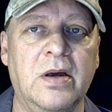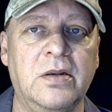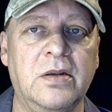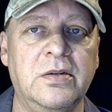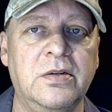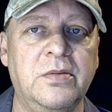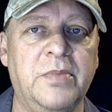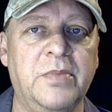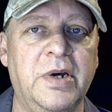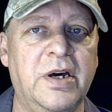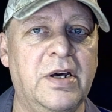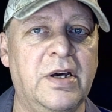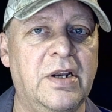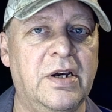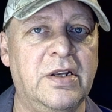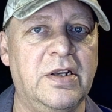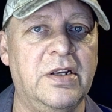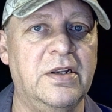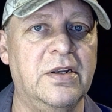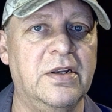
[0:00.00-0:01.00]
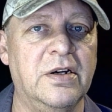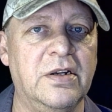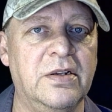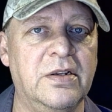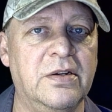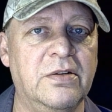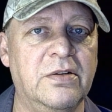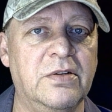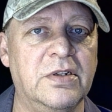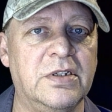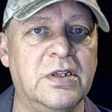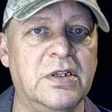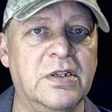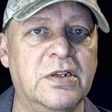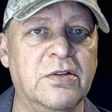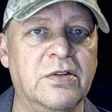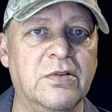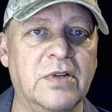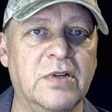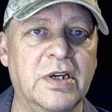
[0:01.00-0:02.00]
Too bad I did not notice
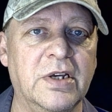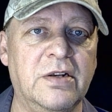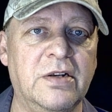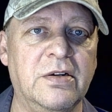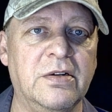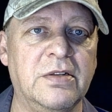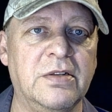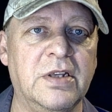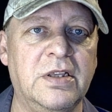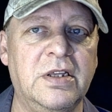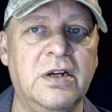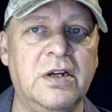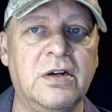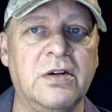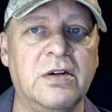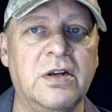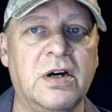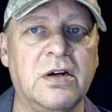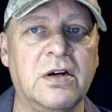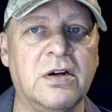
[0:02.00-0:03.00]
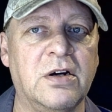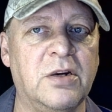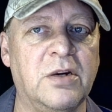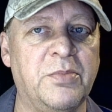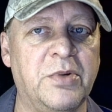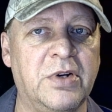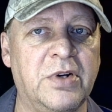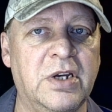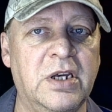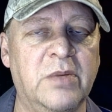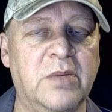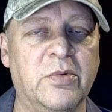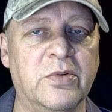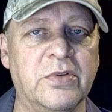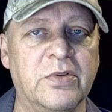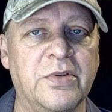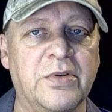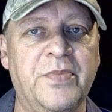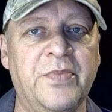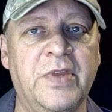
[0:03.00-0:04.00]
until later that they are not copper
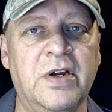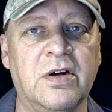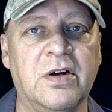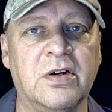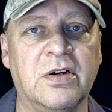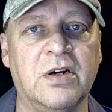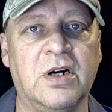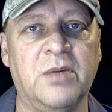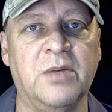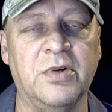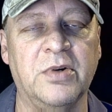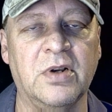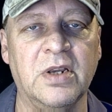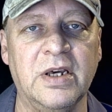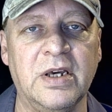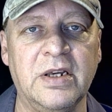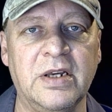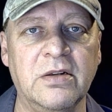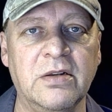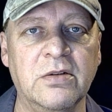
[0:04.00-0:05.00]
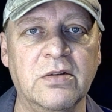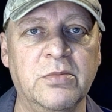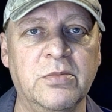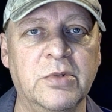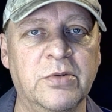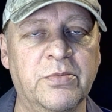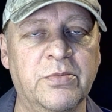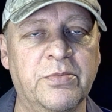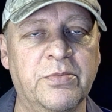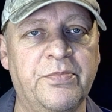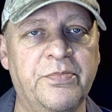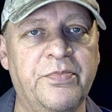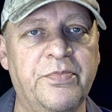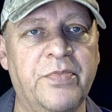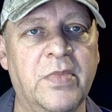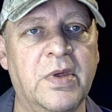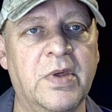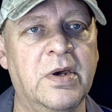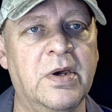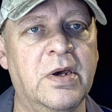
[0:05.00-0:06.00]
cables. They are copper-clad aluminum.
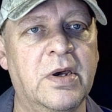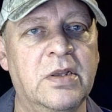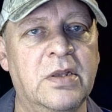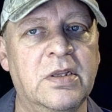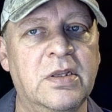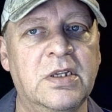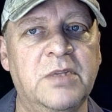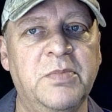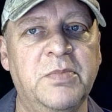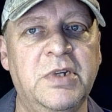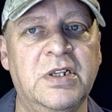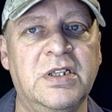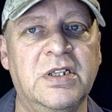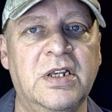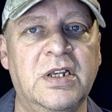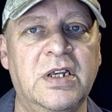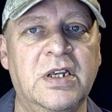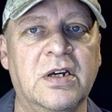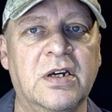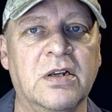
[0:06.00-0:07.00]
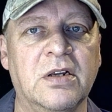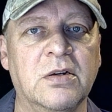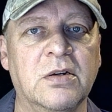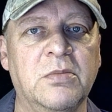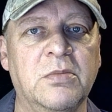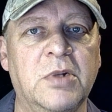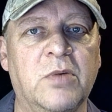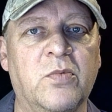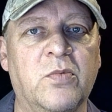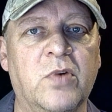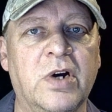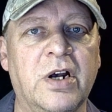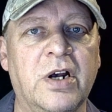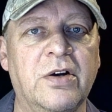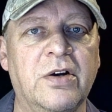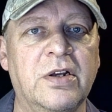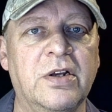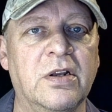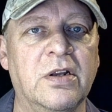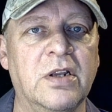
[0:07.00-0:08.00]
This means they take aluminum
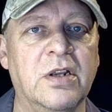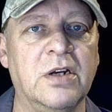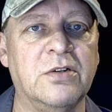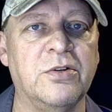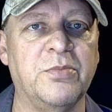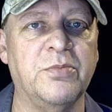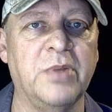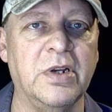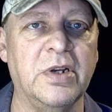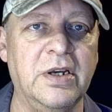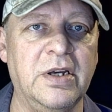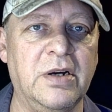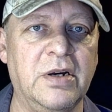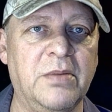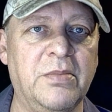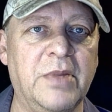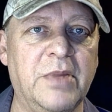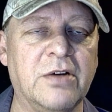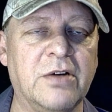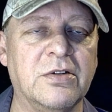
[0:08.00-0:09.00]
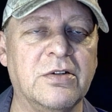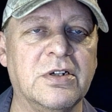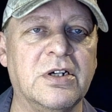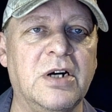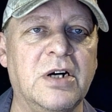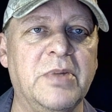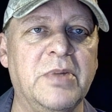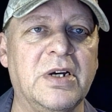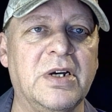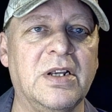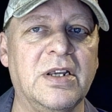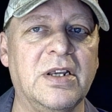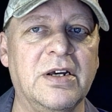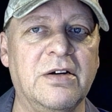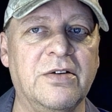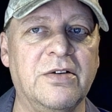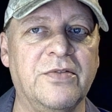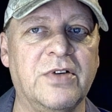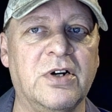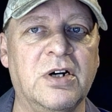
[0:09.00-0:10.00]
wire and electroplate a microscopic
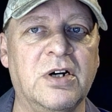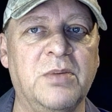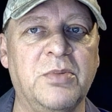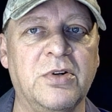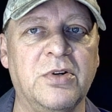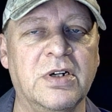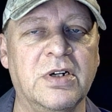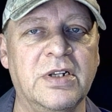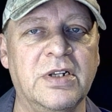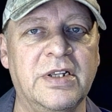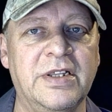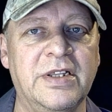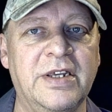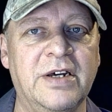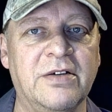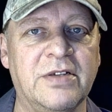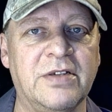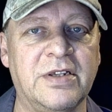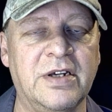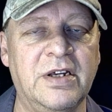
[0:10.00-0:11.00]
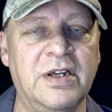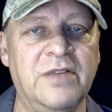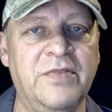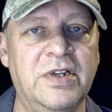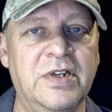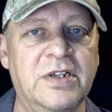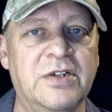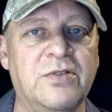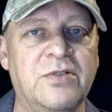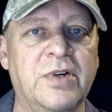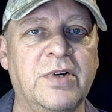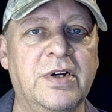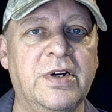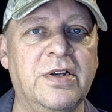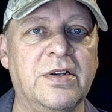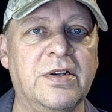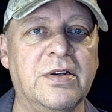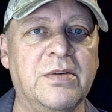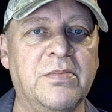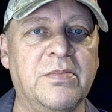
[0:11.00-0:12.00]
layer of copper onto the outside of each strand.